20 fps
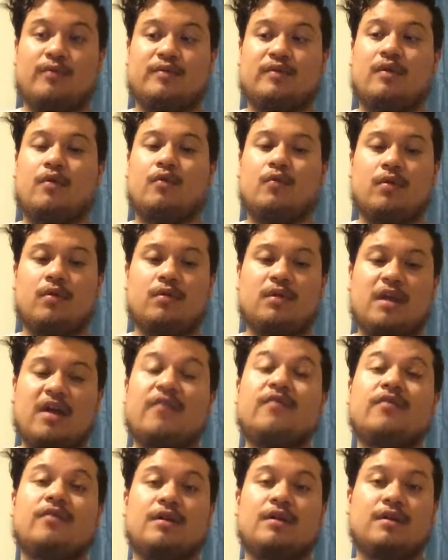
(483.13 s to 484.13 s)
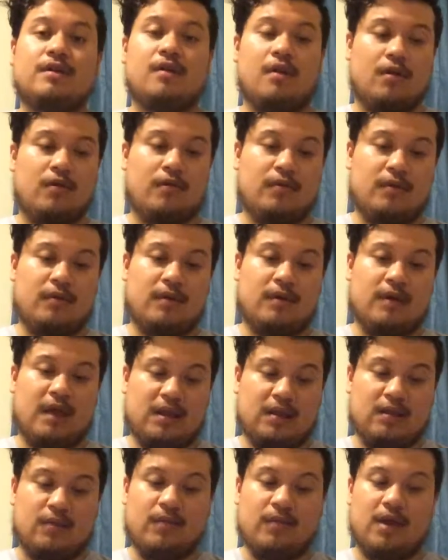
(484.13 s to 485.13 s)
So we'll definitely,
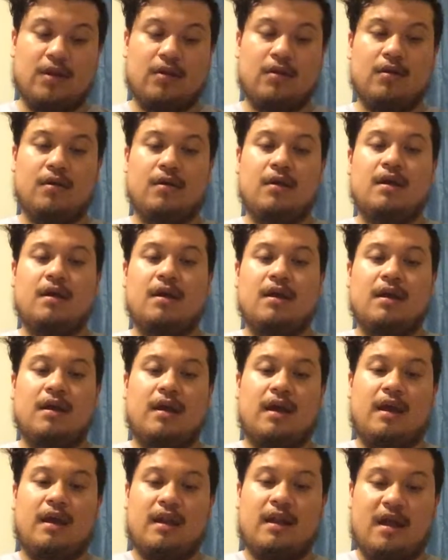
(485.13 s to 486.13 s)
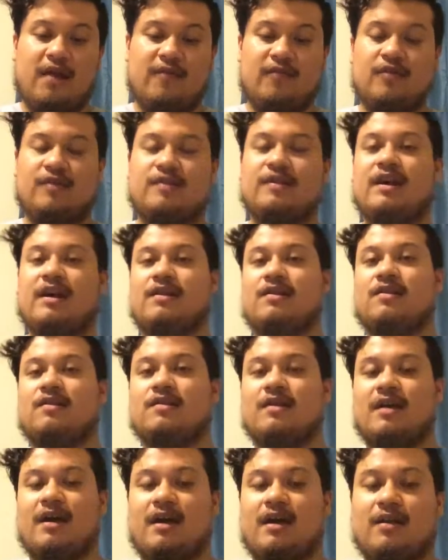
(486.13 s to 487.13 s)
get to meet her and have her sign this
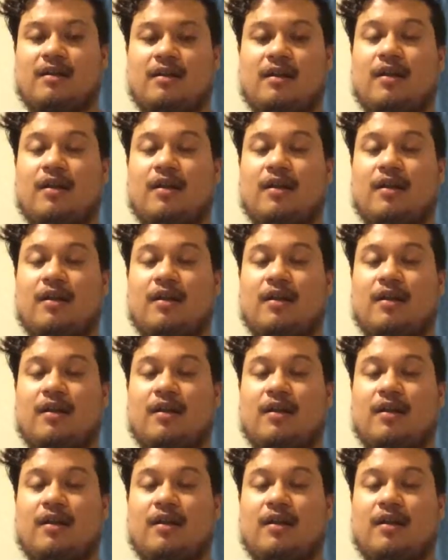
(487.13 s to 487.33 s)
side.